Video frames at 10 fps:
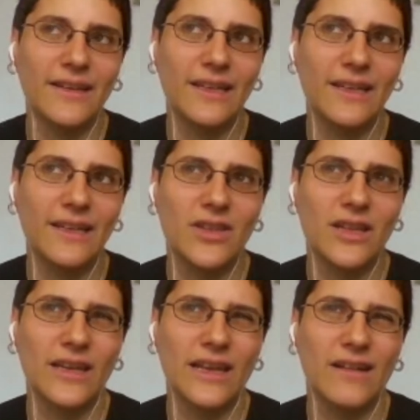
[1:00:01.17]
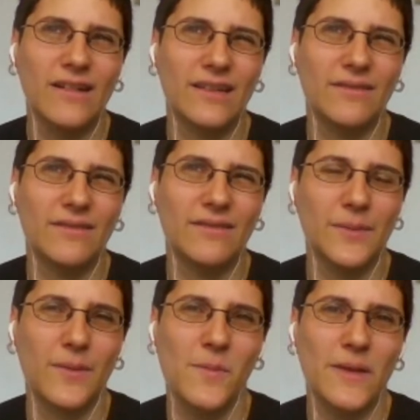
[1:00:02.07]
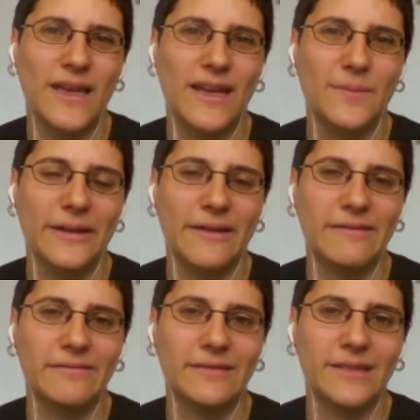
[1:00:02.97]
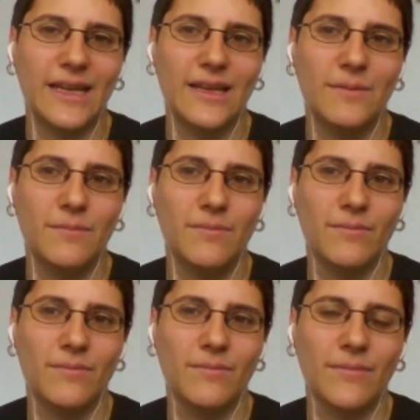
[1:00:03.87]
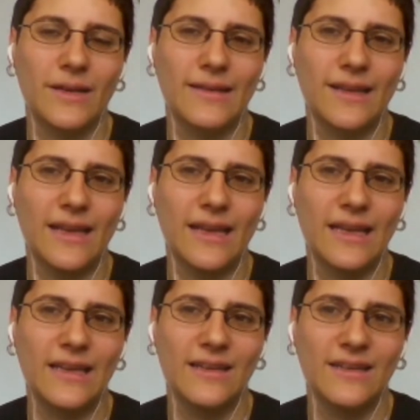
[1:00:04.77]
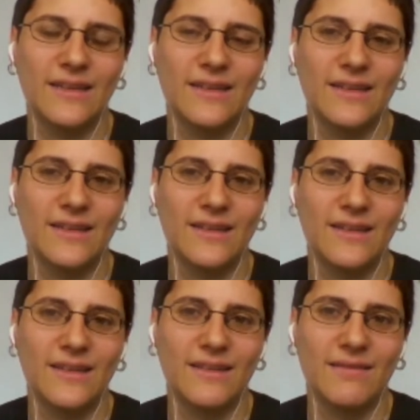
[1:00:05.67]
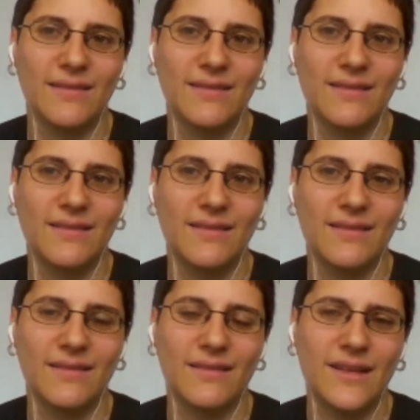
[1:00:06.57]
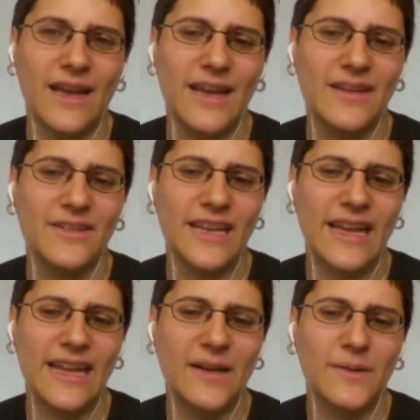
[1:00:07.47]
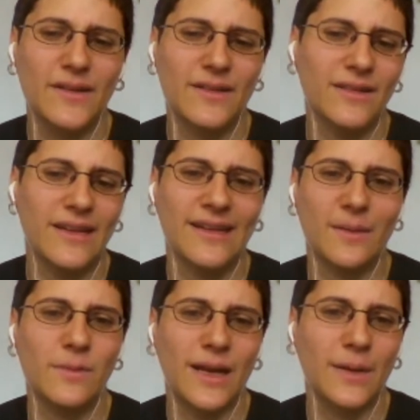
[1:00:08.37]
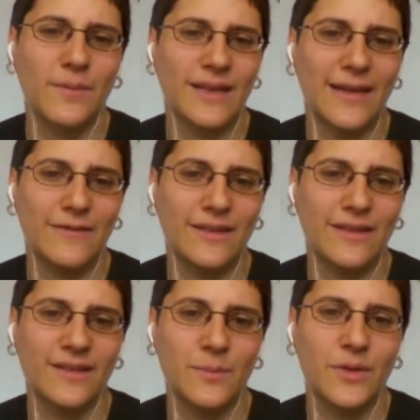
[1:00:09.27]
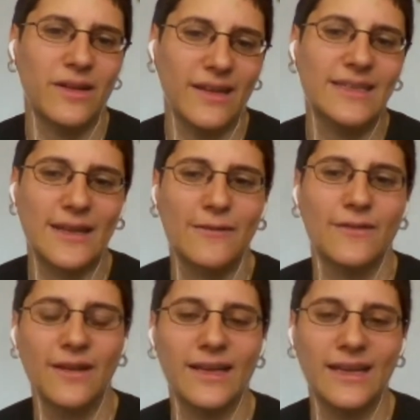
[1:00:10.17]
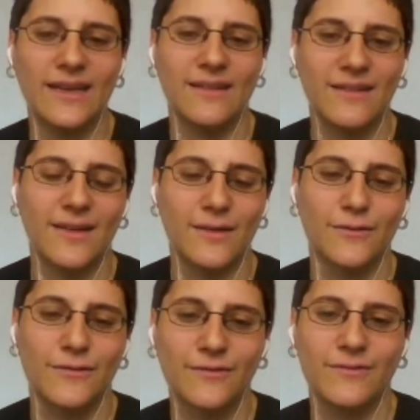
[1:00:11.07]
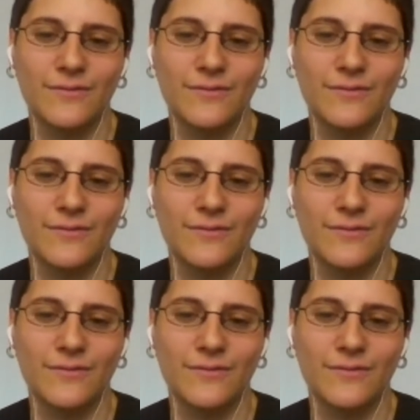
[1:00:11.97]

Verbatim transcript: I think usually now I like probably get about like I'd say Mm, nine or ten hours, or like sometimes eleven, but like definitely kind of